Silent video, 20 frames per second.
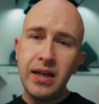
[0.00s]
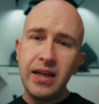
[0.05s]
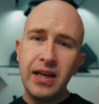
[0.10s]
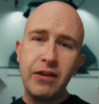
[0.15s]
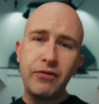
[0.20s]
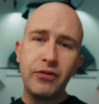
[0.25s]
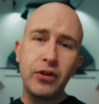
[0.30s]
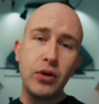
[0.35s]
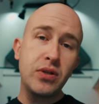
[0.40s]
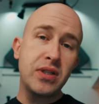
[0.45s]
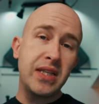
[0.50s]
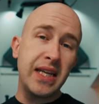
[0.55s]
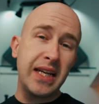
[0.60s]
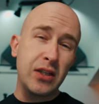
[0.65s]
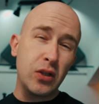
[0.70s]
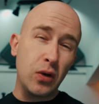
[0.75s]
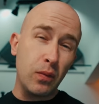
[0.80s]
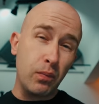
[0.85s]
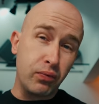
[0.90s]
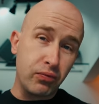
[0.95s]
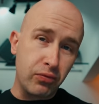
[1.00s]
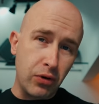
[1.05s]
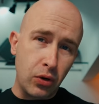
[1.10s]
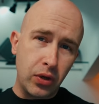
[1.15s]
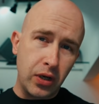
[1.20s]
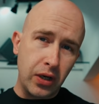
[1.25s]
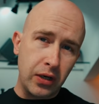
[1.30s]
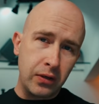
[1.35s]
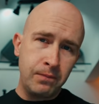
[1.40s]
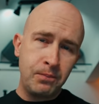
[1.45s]
If those things are
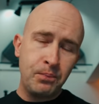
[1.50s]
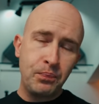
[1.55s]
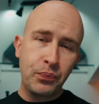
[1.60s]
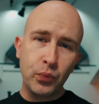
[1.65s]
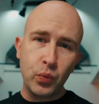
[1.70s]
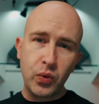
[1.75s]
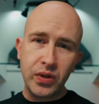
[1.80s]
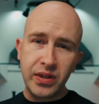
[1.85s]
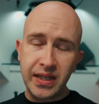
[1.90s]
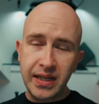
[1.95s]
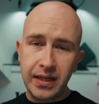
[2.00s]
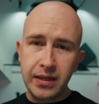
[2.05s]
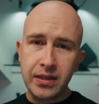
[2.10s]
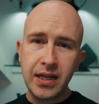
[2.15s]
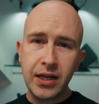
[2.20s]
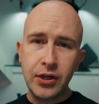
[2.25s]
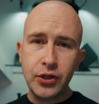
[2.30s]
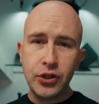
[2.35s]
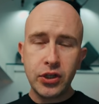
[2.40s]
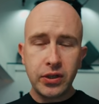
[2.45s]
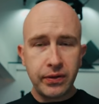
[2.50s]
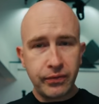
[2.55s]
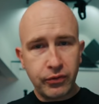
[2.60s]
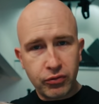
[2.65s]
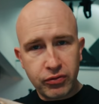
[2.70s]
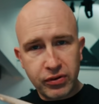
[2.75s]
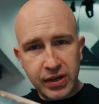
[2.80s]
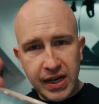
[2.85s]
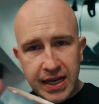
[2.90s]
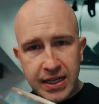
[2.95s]
broken with the intention of
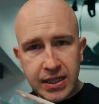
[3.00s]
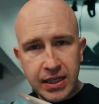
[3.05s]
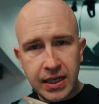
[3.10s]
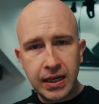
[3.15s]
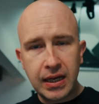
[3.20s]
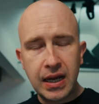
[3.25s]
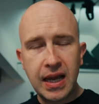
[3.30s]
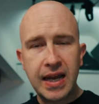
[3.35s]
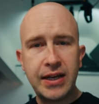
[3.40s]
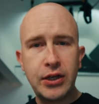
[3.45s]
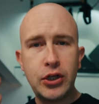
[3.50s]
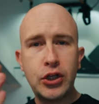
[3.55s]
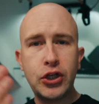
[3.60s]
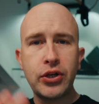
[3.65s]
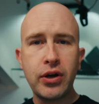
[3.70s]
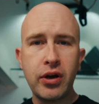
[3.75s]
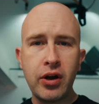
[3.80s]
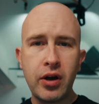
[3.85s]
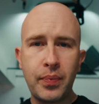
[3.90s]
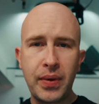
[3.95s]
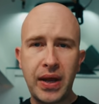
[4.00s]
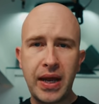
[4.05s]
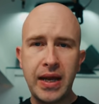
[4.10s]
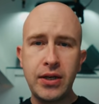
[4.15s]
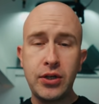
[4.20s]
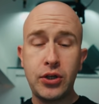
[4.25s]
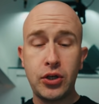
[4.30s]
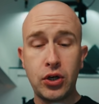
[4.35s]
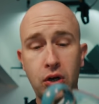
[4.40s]
creating a sharp edge